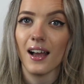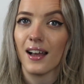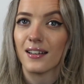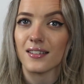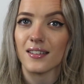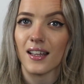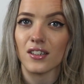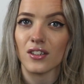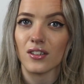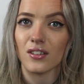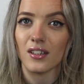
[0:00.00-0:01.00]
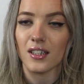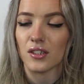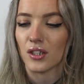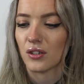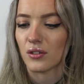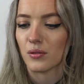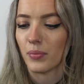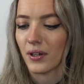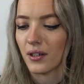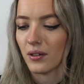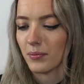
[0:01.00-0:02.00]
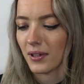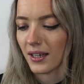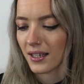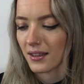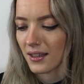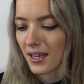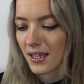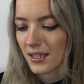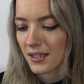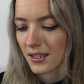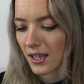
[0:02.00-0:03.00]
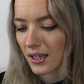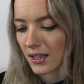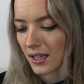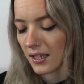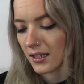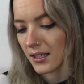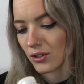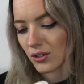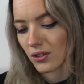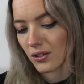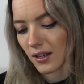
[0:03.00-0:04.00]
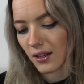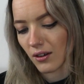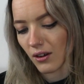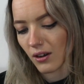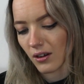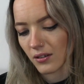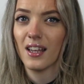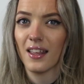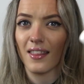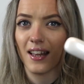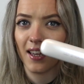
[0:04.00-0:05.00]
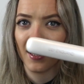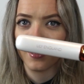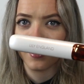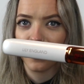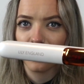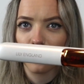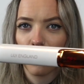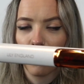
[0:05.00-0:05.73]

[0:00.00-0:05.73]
And then you can literally just put it up like this, and then let's just turn it off. And then it says